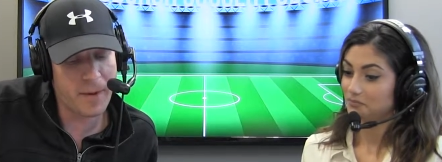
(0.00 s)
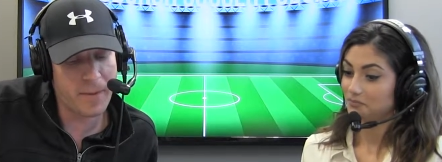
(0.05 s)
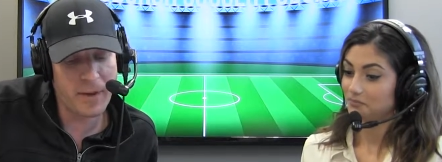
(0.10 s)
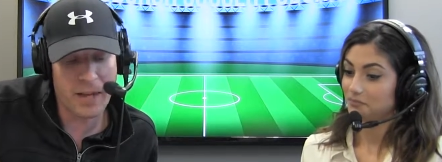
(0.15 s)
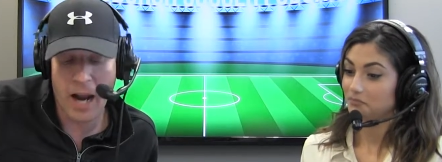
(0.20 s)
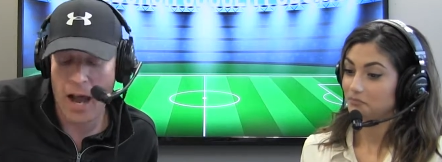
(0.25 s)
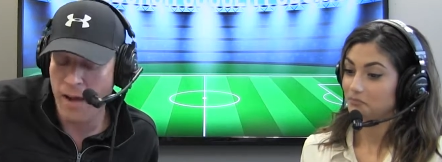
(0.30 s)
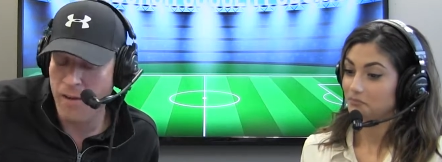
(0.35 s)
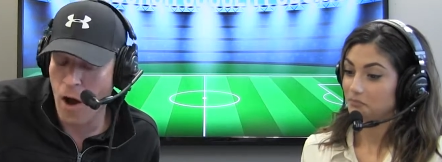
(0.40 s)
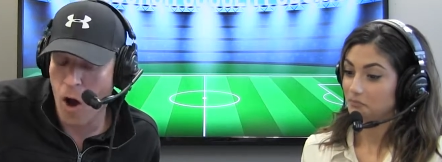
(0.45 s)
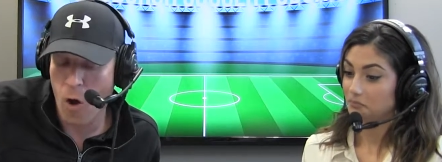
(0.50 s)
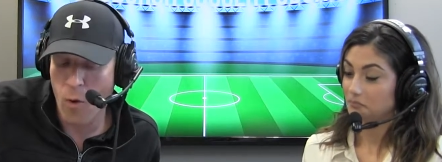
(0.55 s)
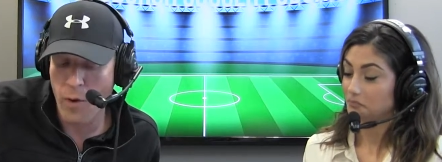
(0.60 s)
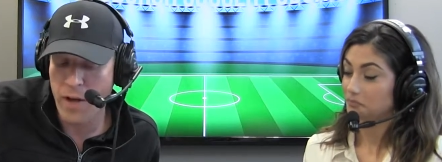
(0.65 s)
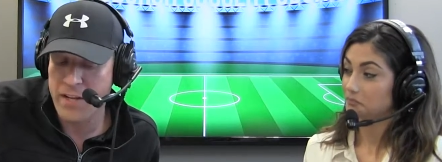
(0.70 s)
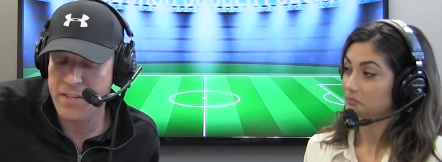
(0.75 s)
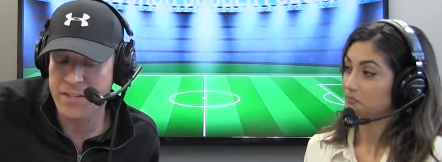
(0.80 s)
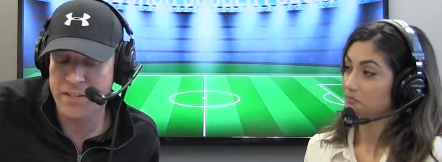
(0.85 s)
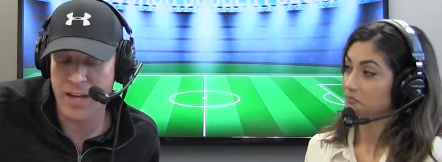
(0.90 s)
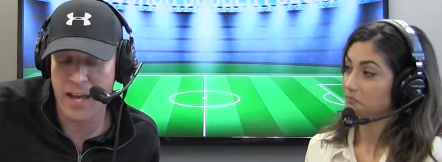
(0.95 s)
Speaker 1: I mean, I
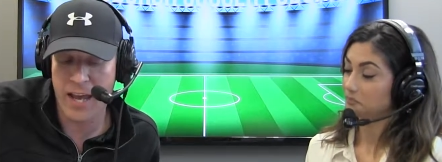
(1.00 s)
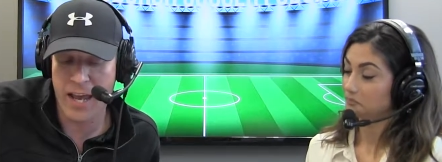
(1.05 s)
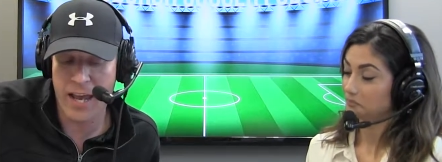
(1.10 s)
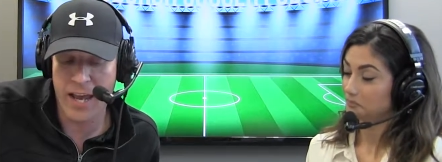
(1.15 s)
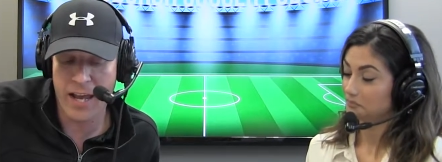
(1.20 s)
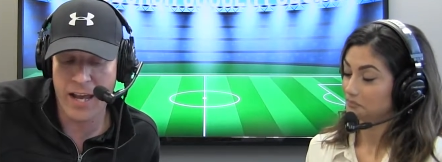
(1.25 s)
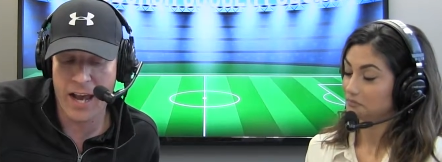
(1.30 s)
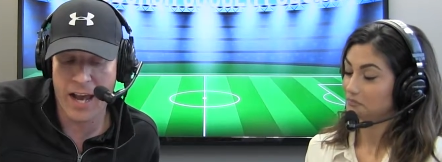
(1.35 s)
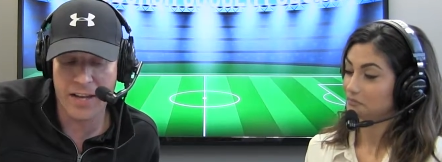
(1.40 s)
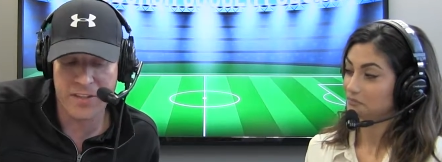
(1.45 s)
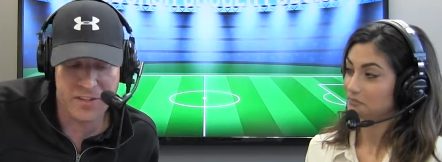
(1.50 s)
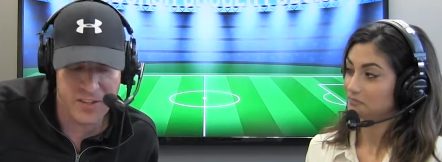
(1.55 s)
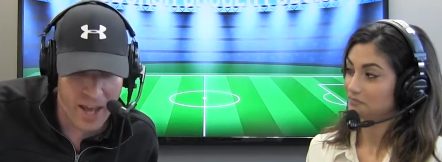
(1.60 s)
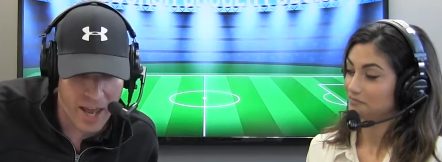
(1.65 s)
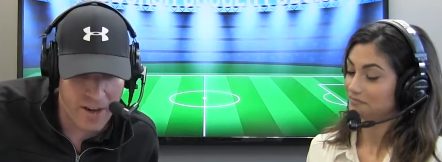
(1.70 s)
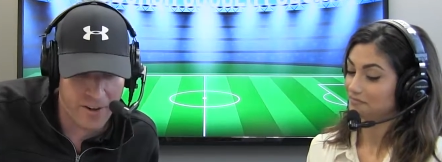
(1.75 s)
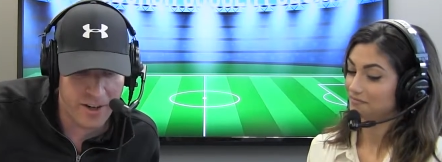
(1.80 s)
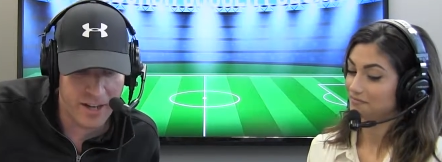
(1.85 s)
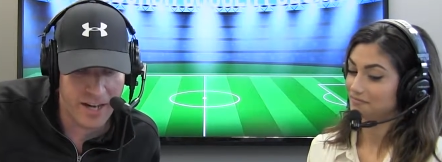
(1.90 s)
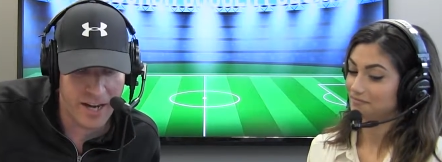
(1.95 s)
always say a
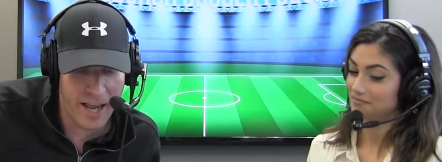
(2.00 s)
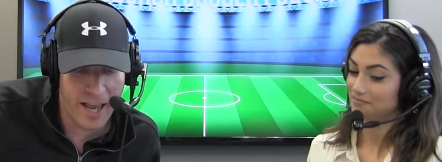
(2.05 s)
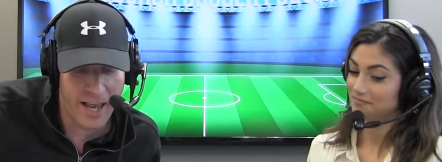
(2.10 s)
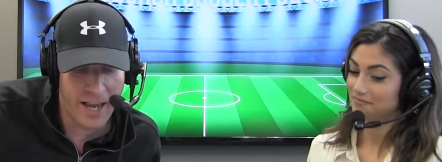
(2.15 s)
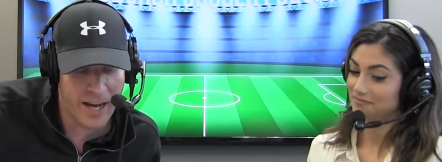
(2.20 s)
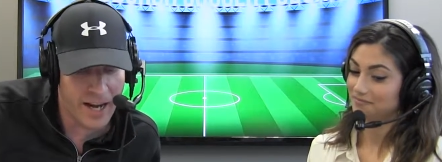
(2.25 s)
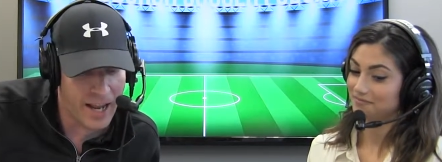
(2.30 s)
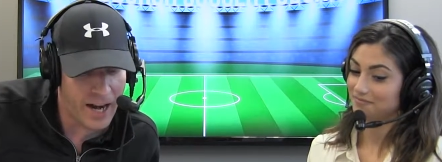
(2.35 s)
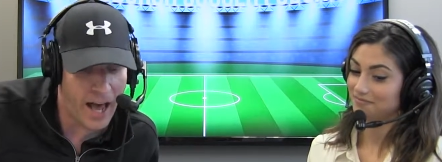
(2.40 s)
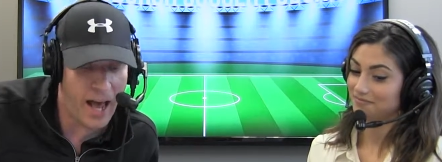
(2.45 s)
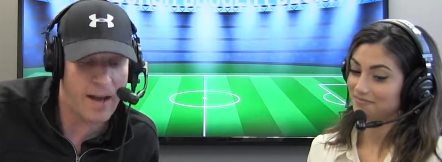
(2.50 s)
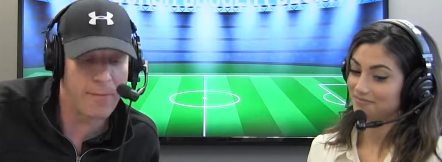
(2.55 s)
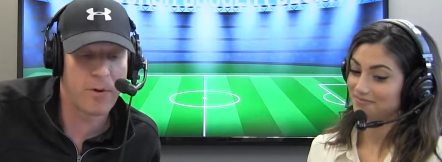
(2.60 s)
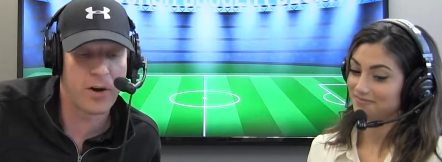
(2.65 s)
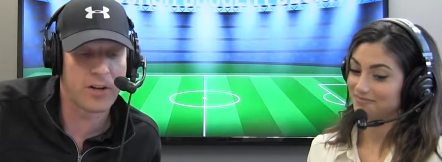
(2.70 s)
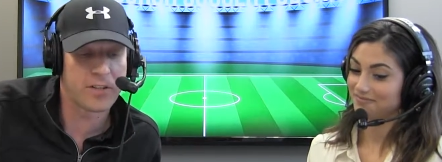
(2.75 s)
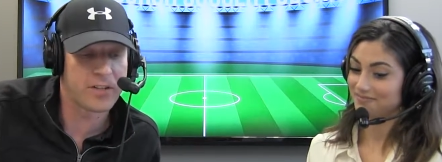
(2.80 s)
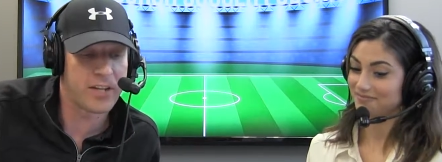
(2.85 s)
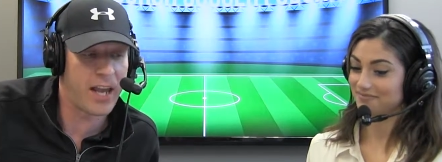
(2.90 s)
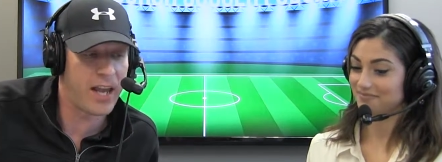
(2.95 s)
Saturday night at
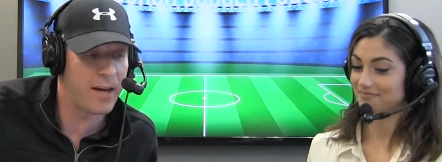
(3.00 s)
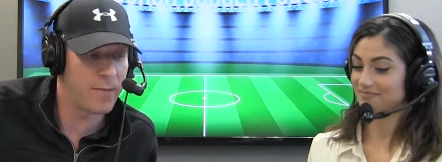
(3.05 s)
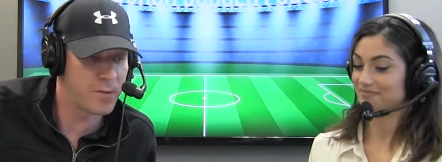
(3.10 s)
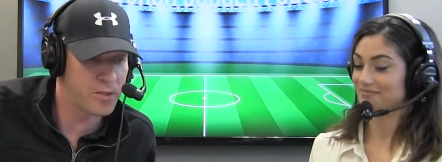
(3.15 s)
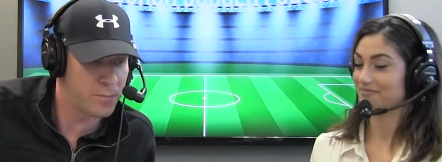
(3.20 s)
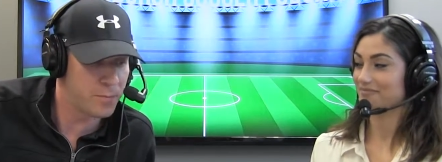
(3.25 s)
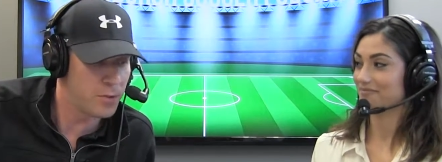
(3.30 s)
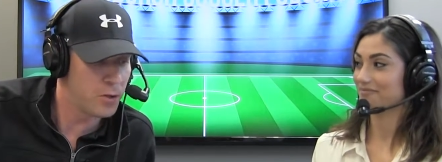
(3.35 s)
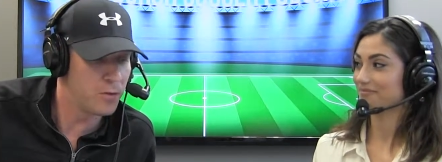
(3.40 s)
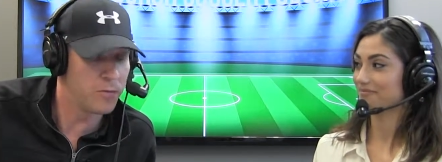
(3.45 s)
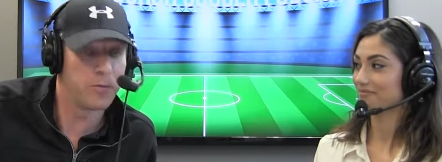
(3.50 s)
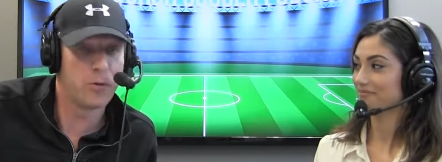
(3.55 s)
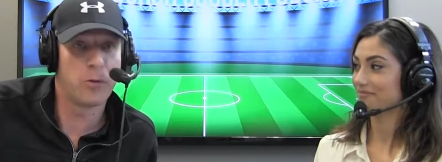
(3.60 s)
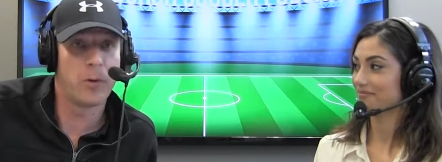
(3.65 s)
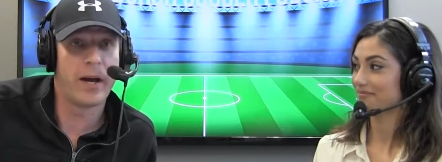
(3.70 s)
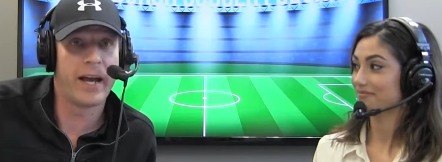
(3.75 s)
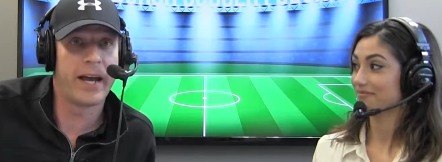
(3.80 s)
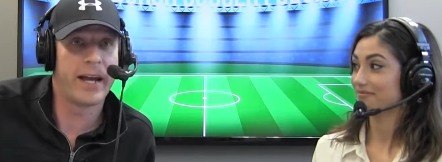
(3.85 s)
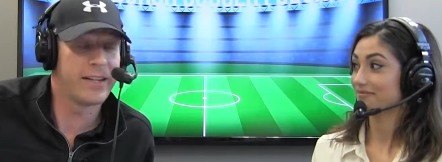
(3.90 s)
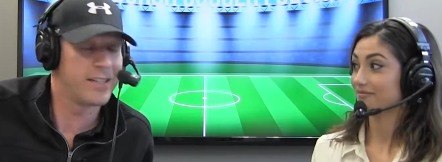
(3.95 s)
Highmark Stadium is a beautiful
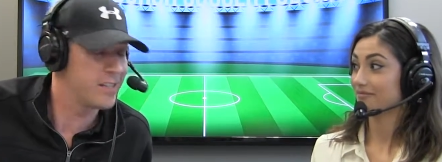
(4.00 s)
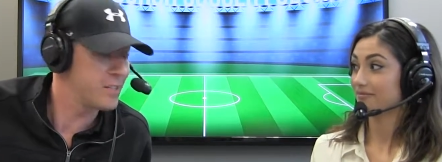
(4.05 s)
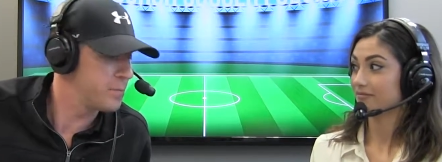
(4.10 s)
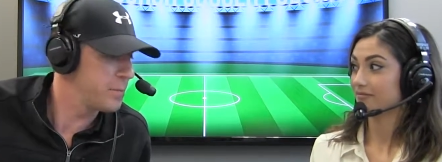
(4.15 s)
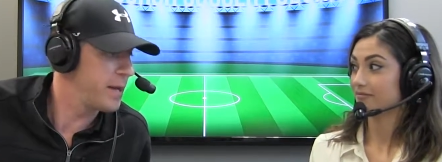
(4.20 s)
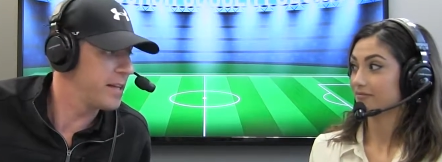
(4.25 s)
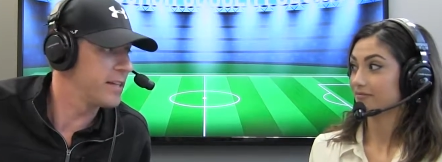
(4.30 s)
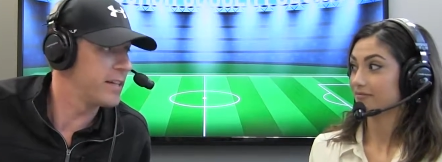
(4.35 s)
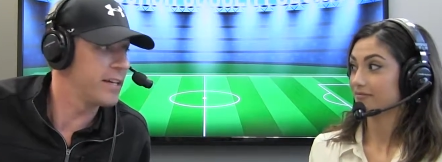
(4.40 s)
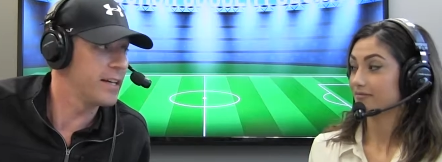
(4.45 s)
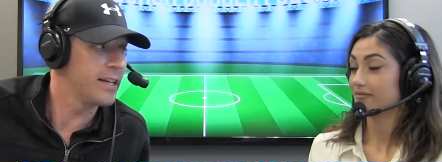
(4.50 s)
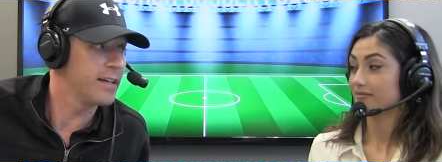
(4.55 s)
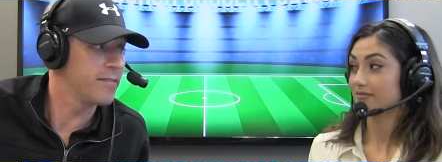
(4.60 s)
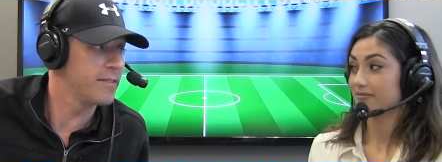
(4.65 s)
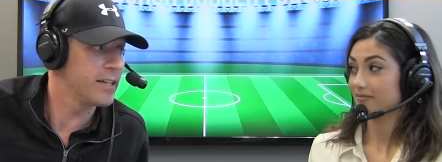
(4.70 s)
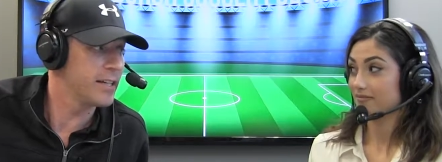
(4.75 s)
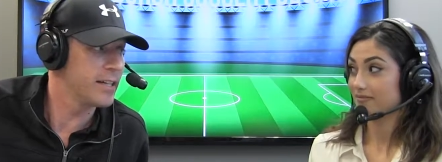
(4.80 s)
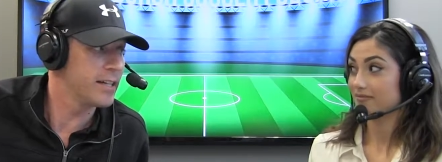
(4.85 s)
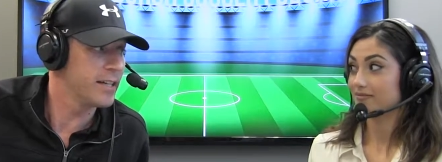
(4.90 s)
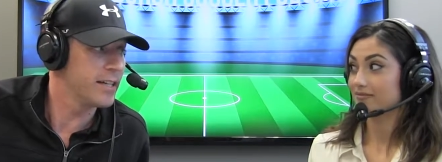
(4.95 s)
way to spend an
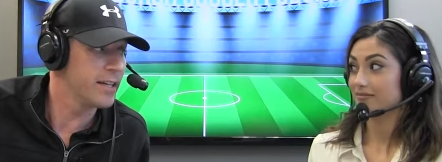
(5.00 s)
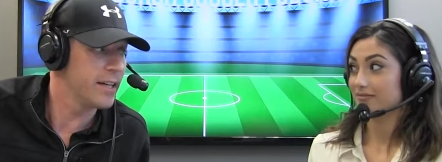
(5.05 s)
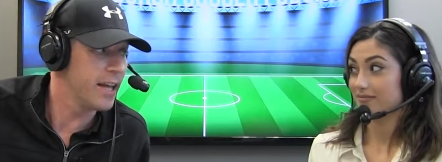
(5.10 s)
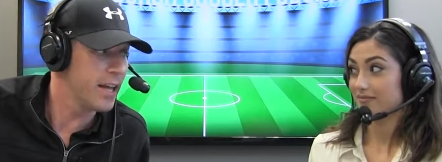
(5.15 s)
evening